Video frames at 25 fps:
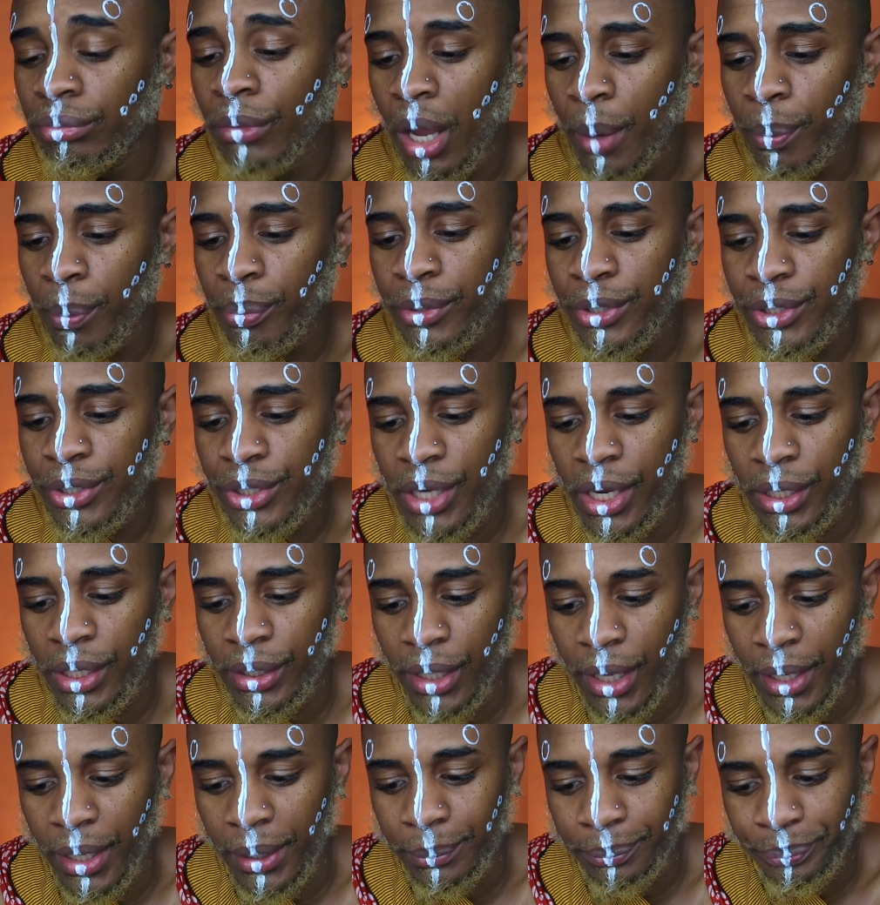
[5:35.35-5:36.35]
I
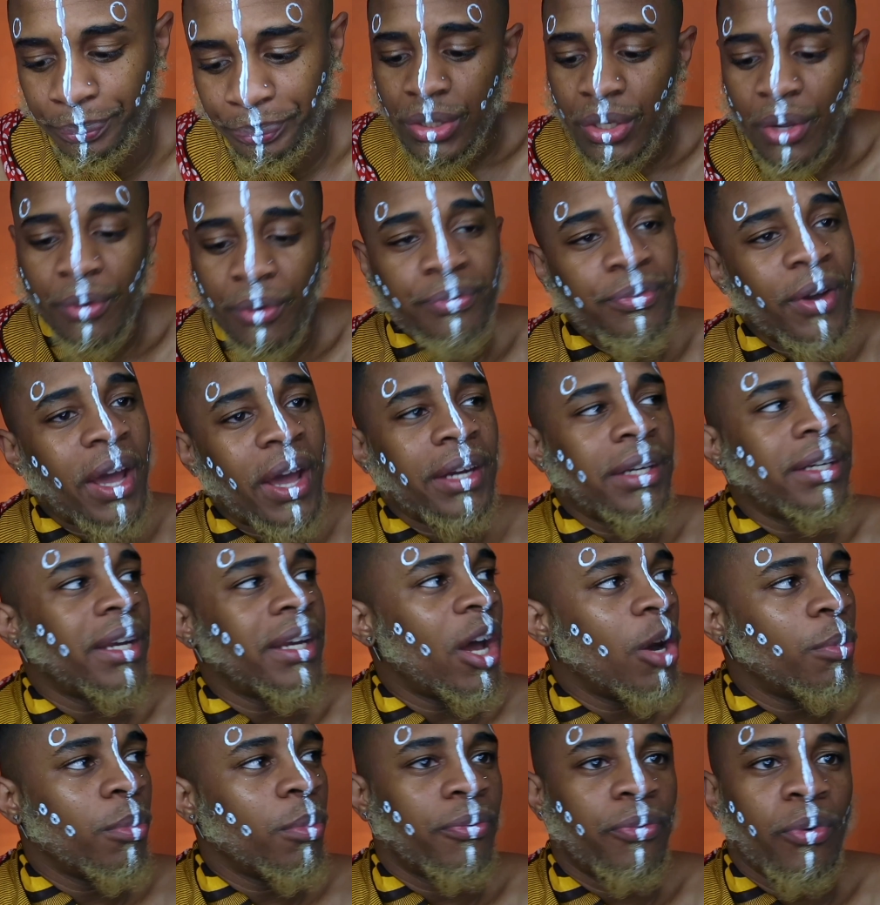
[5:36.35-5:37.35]
appreciate that. So fight it
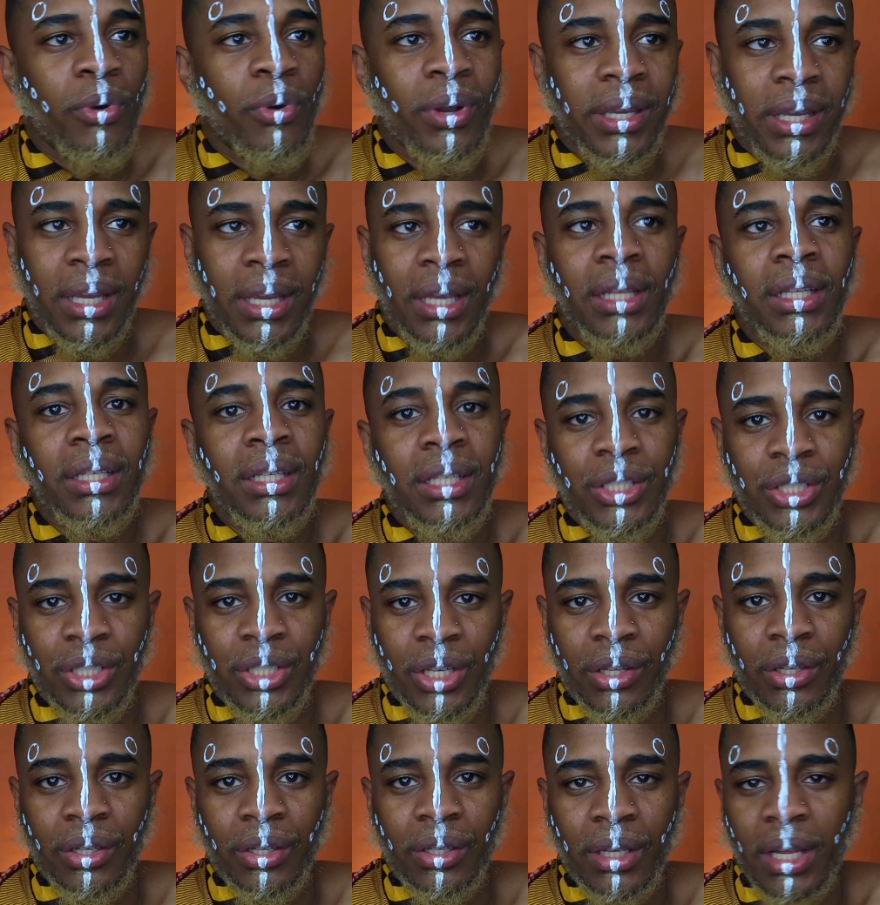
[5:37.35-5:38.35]
out before killing each
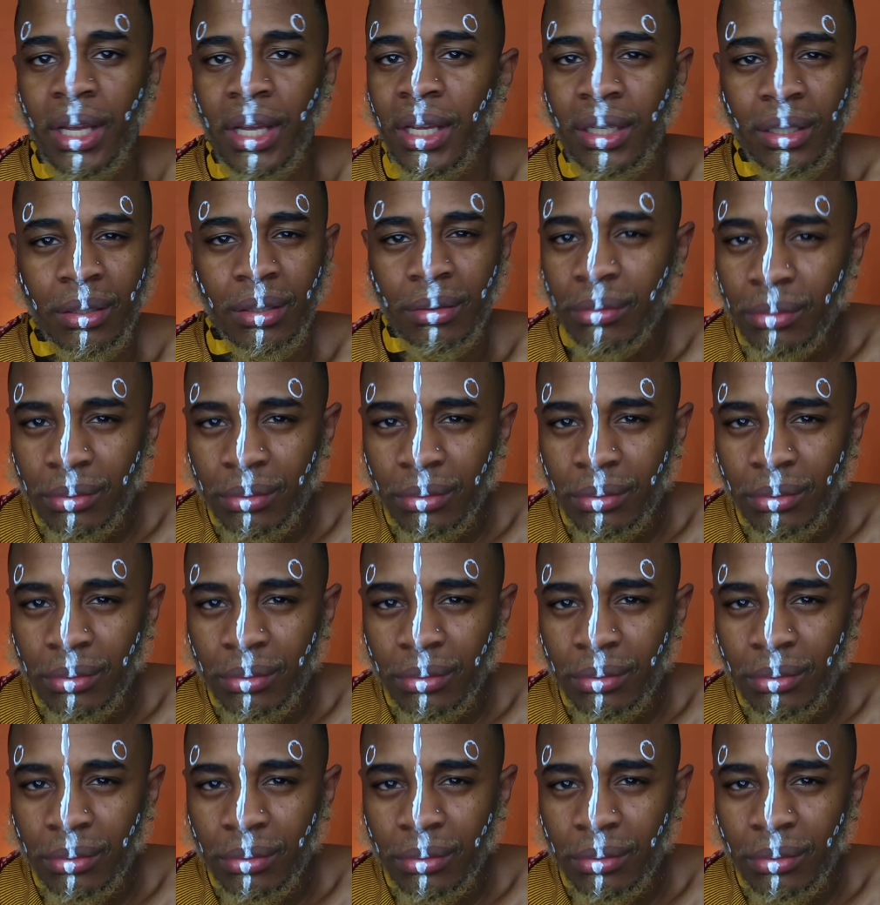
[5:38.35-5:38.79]
other. Like,